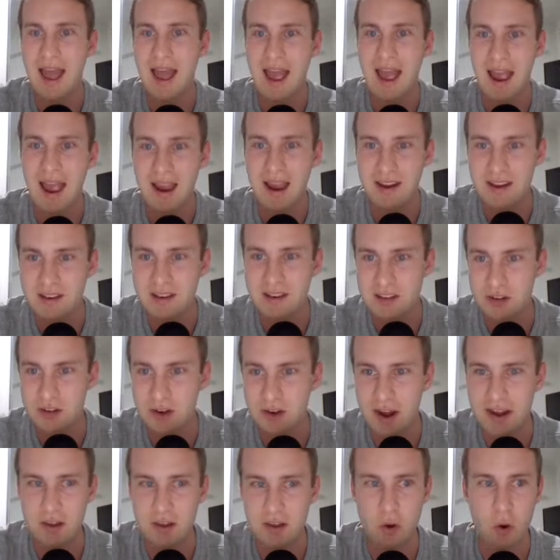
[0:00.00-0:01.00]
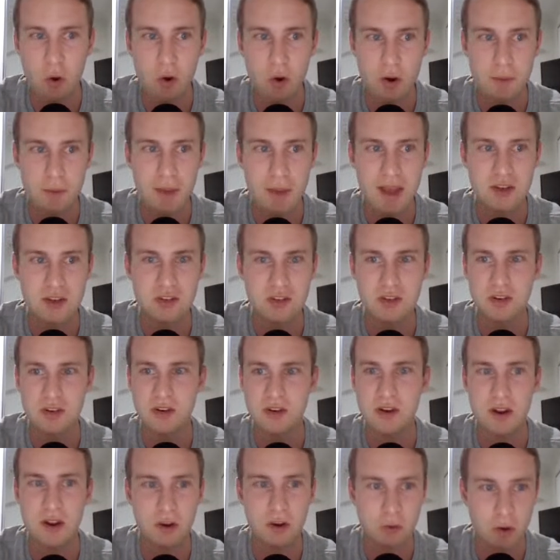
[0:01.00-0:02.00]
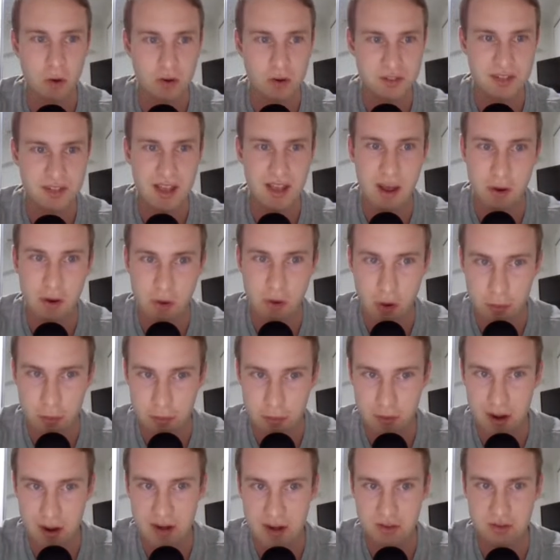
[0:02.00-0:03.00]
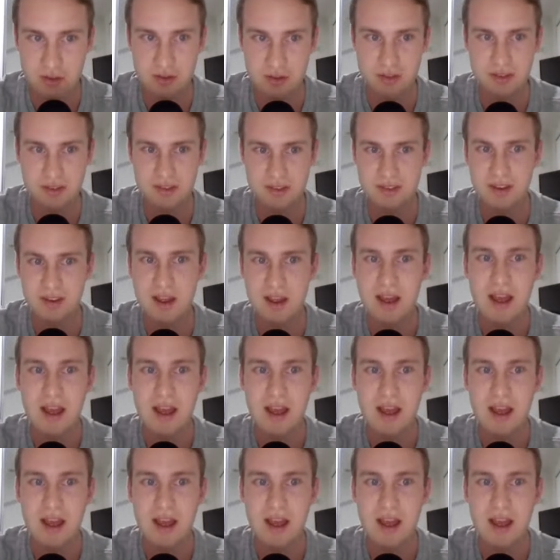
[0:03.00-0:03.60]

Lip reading: and integrating automation across our operations.